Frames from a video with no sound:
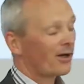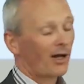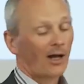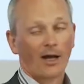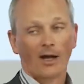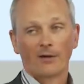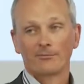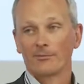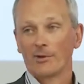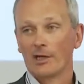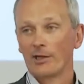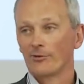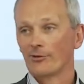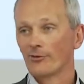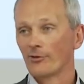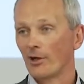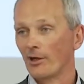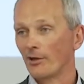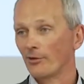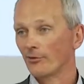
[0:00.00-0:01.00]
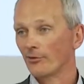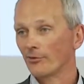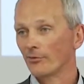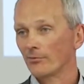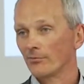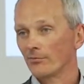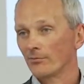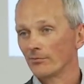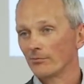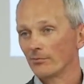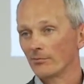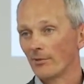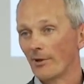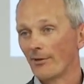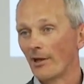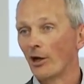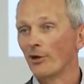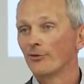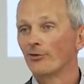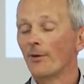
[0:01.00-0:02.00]
um, insights.
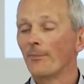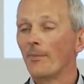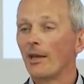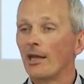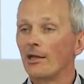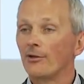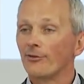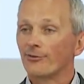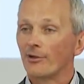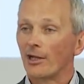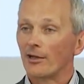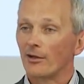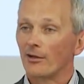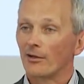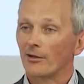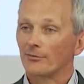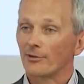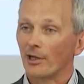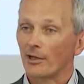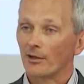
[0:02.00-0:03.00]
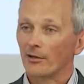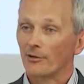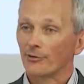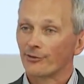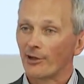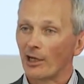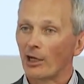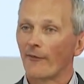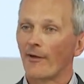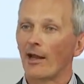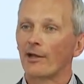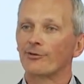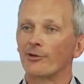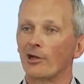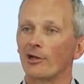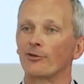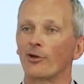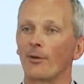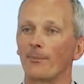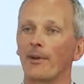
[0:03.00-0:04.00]
That also means that a, that a center of
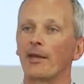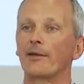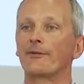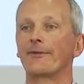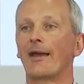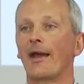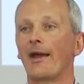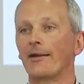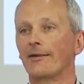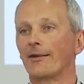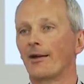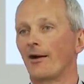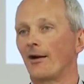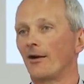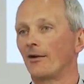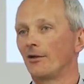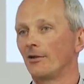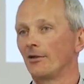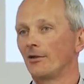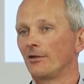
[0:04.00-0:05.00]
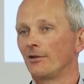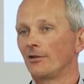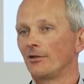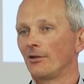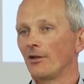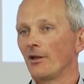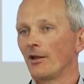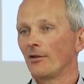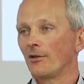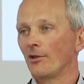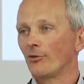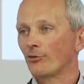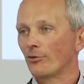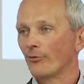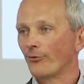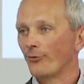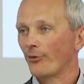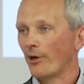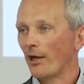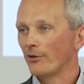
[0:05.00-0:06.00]
excellence on big data needs to
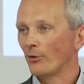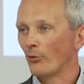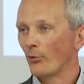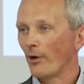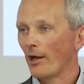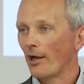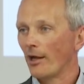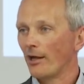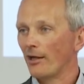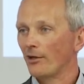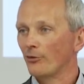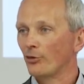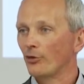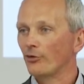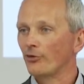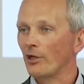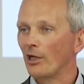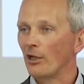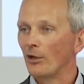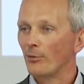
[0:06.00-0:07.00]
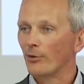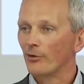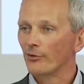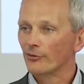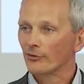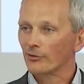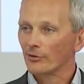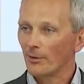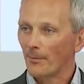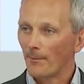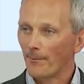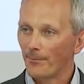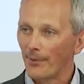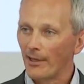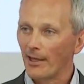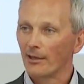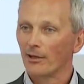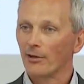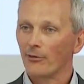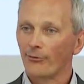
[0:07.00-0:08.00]
find a way to deal with
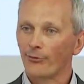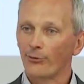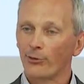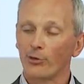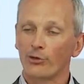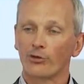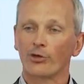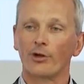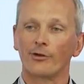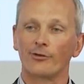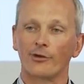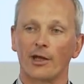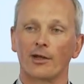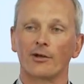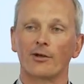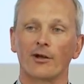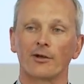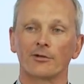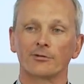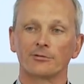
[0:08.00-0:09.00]
big future data.